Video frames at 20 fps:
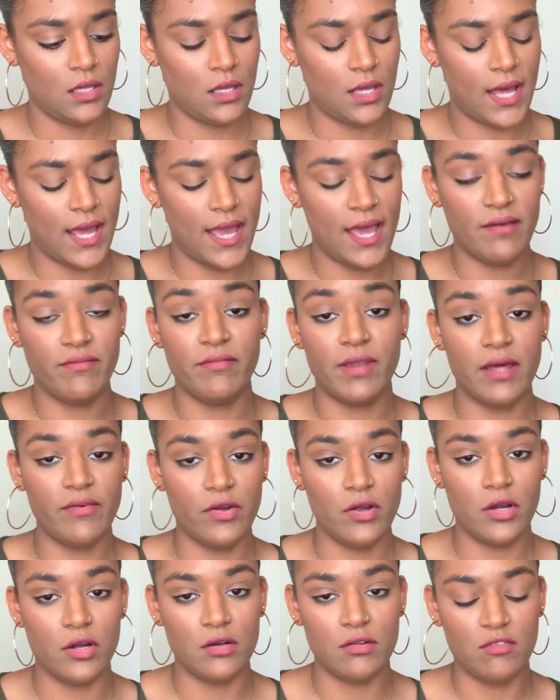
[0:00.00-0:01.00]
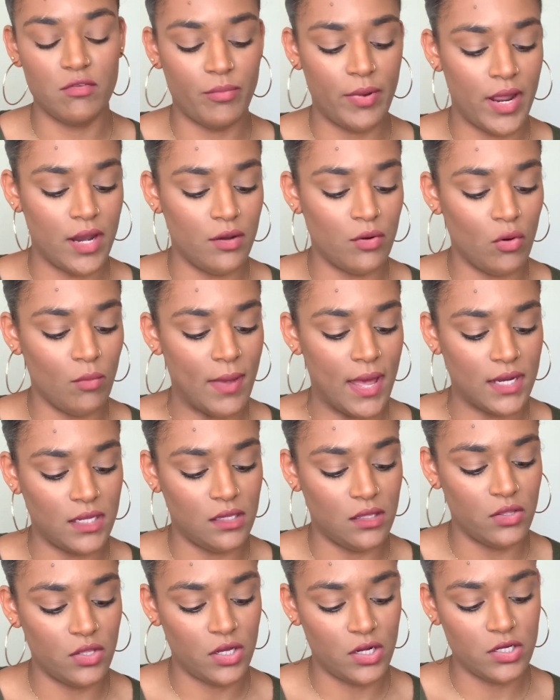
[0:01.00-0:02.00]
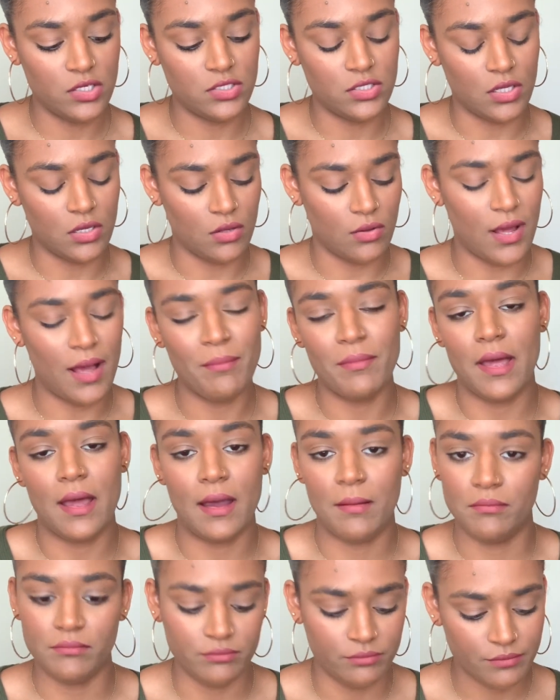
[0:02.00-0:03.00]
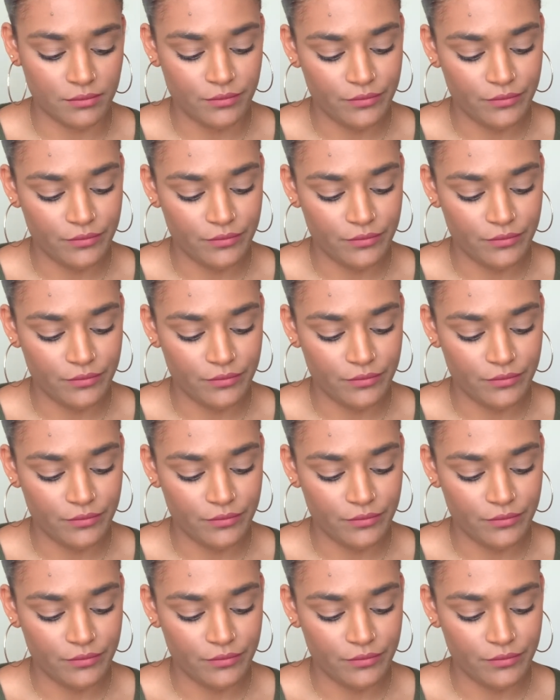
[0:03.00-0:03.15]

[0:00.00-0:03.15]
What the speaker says: I have never heard of the brand Nomad either, so I'm